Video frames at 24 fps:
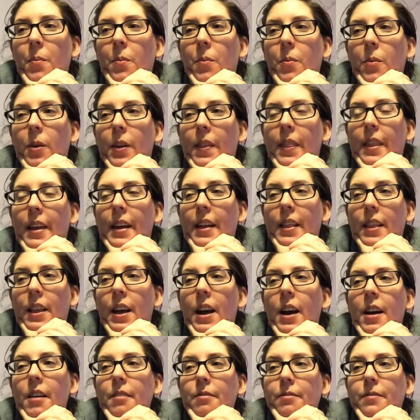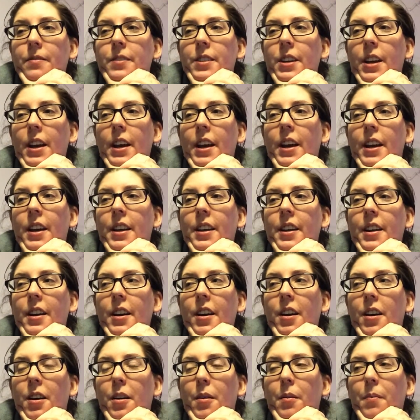when they left.
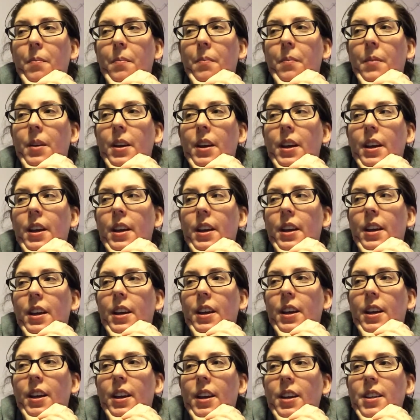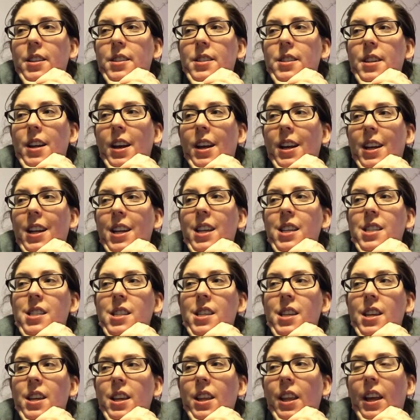And, it's not
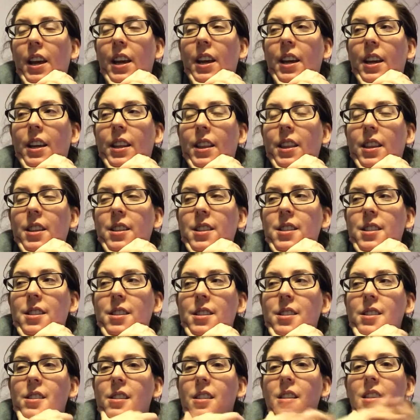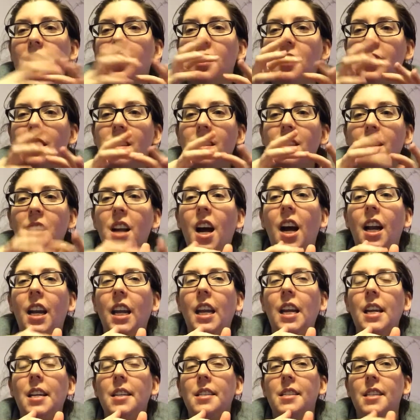easy. Like, this is not
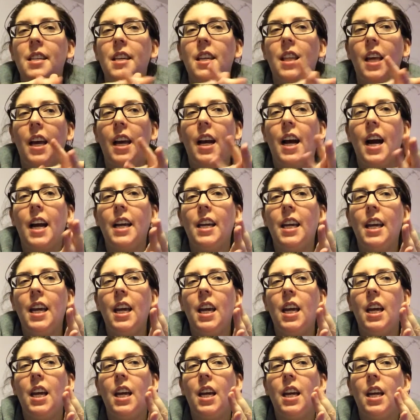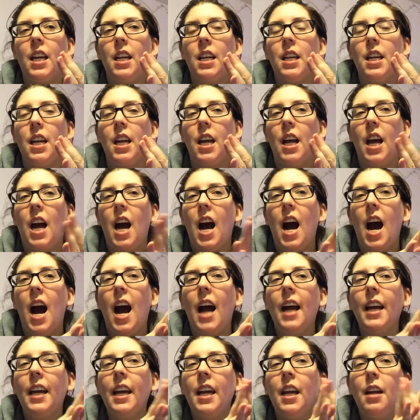easy. Like, I can't
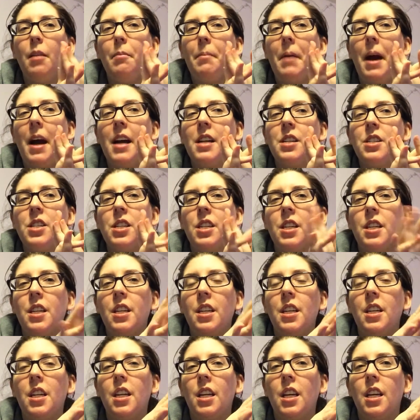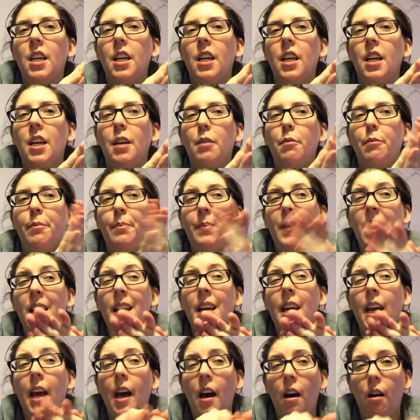imagine
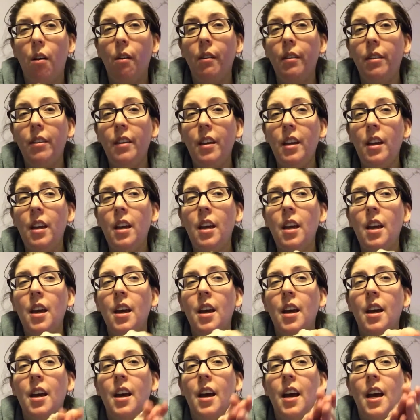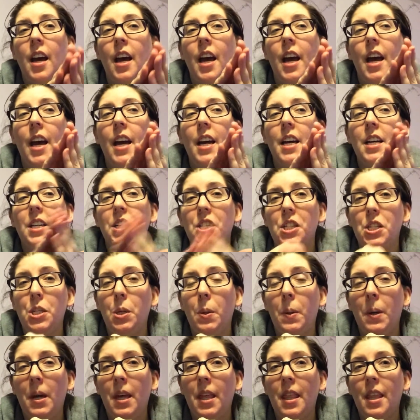being healthy and
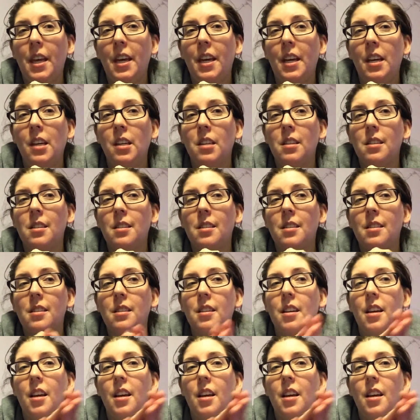doing this